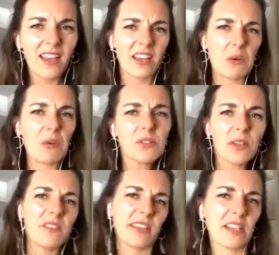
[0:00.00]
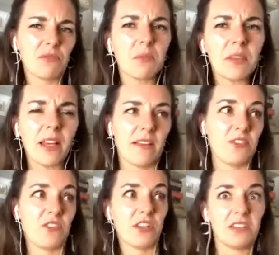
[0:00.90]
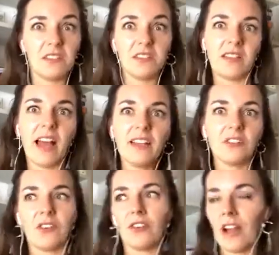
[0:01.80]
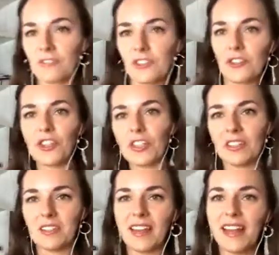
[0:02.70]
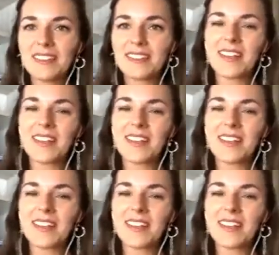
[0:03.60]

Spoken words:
He wants to have sex with me after he did that or after she did that?